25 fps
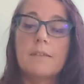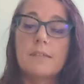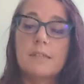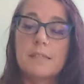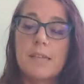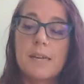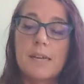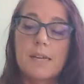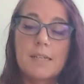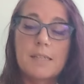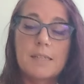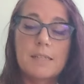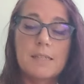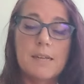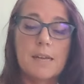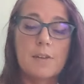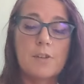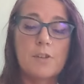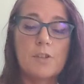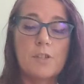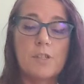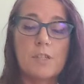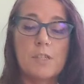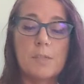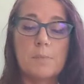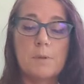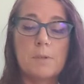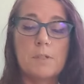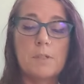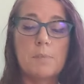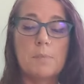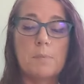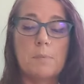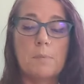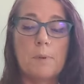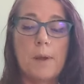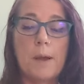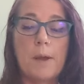The second section is meant
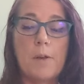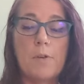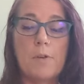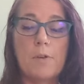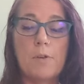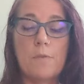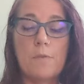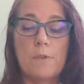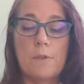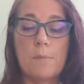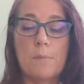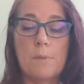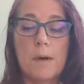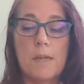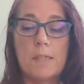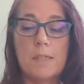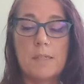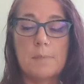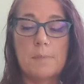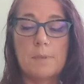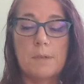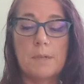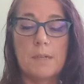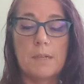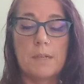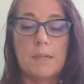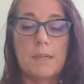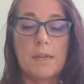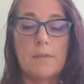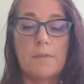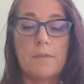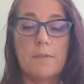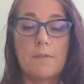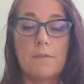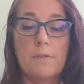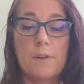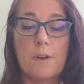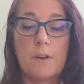to prepare you for the possibility
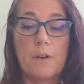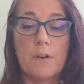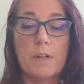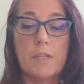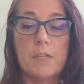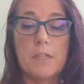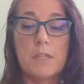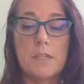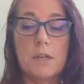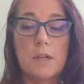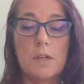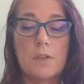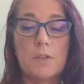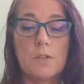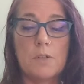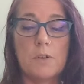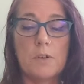of the fairy assault